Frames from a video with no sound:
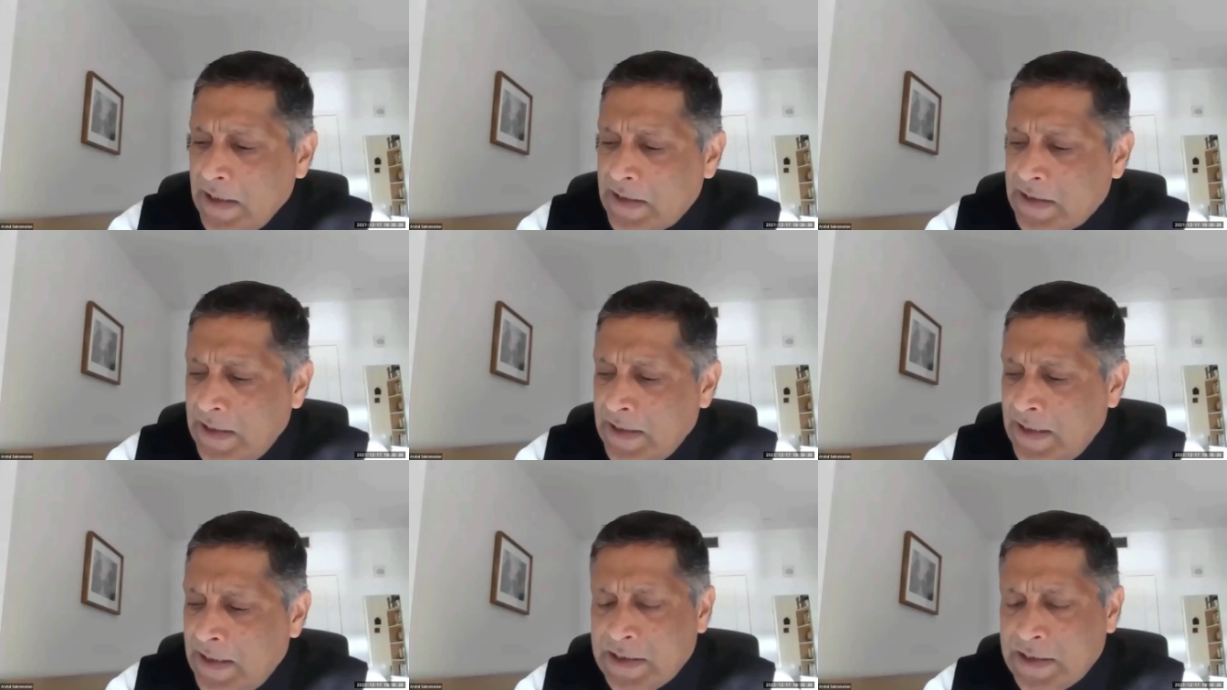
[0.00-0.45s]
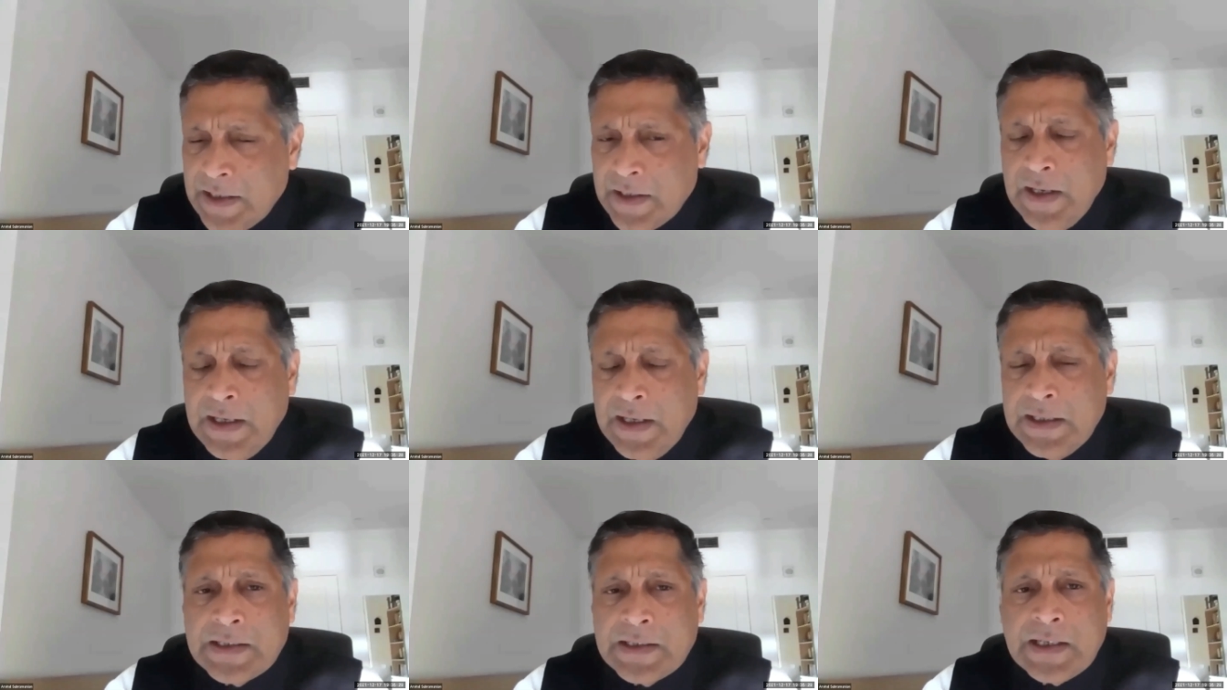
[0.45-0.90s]
that's
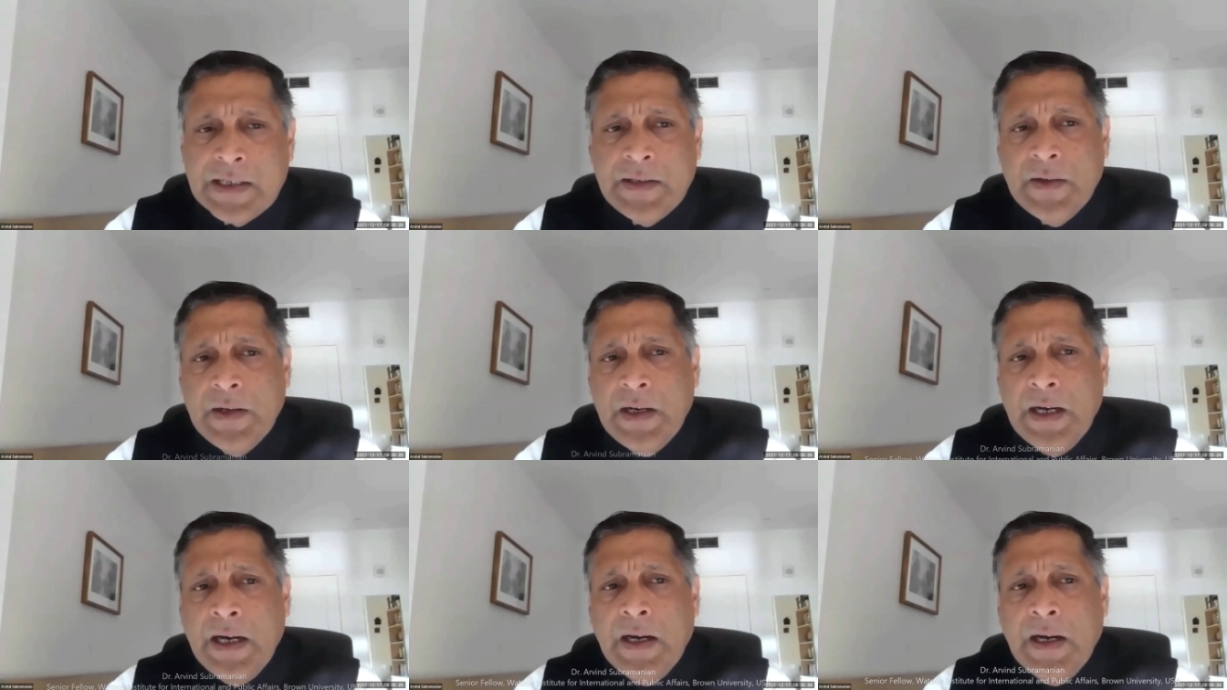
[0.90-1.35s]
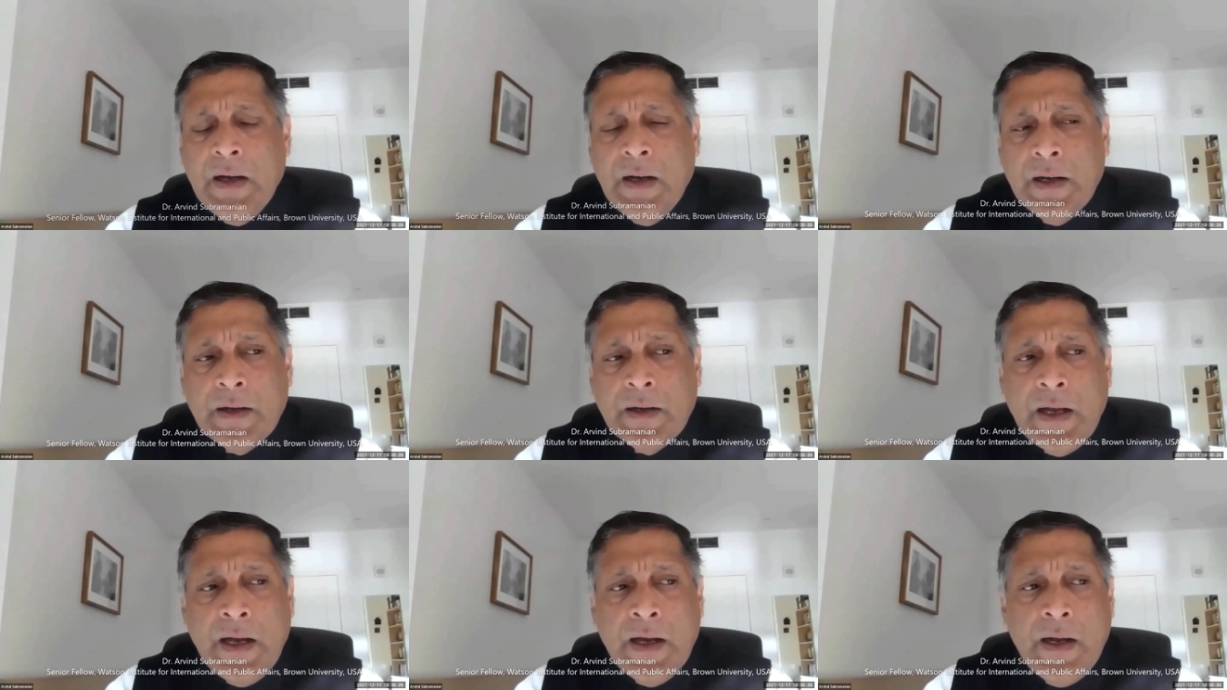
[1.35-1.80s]

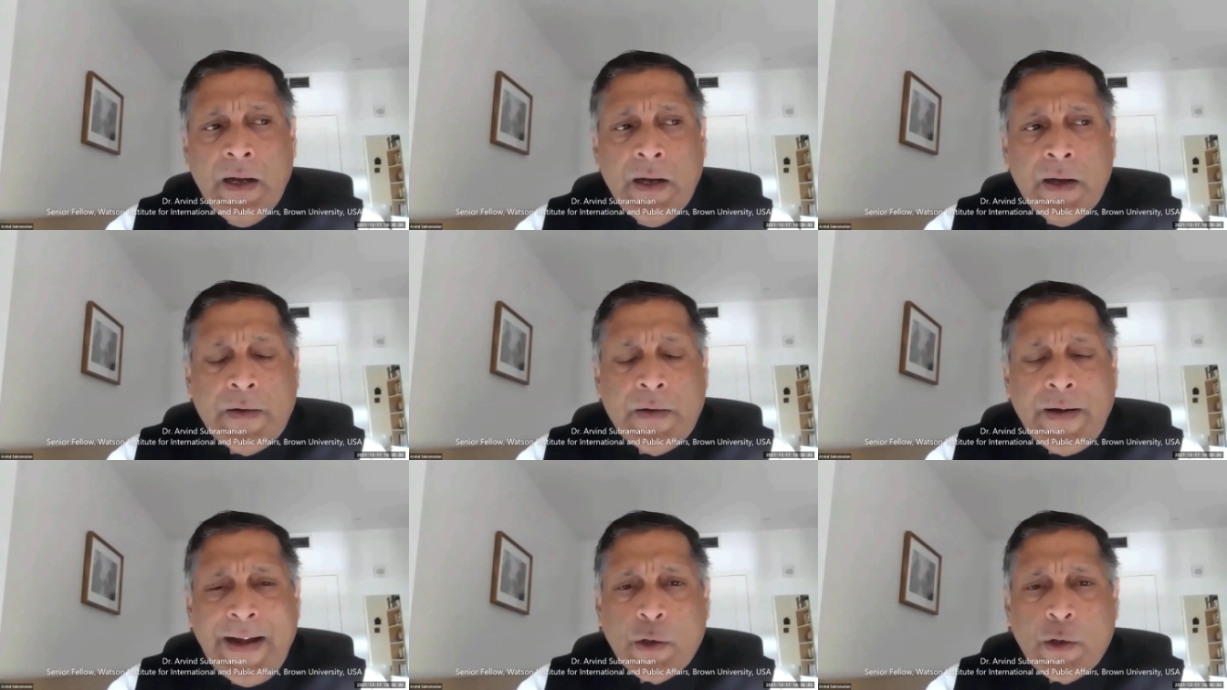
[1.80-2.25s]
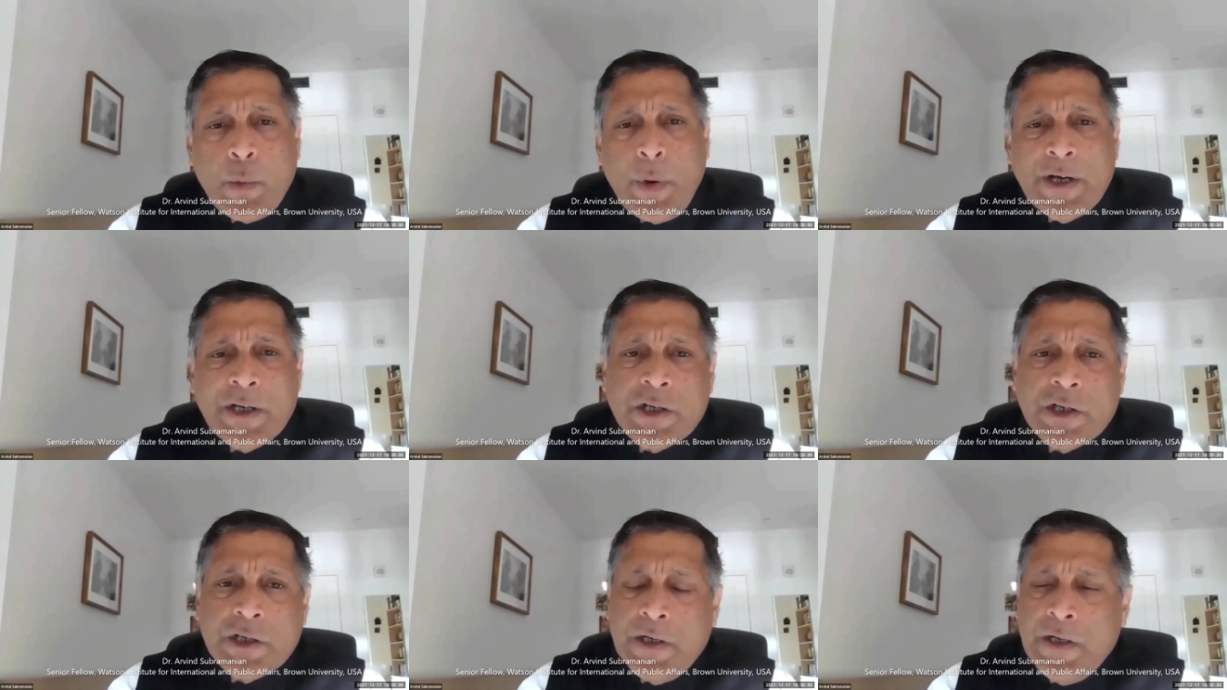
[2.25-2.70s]
a great
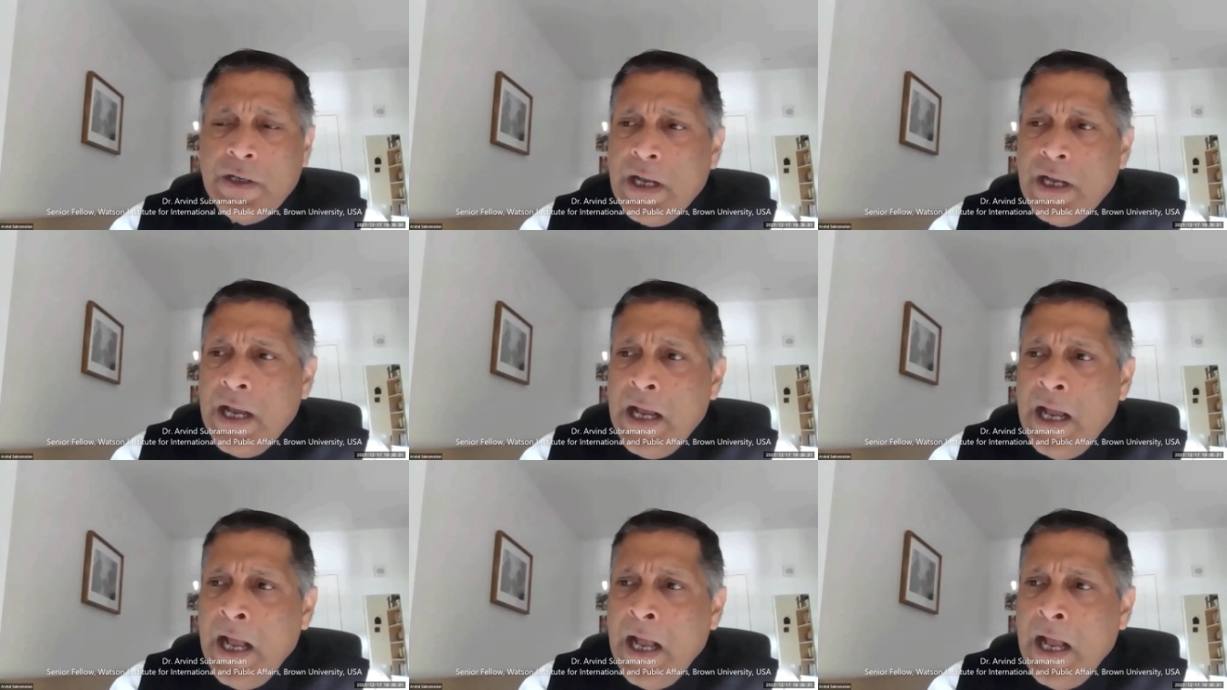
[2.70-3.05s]
question.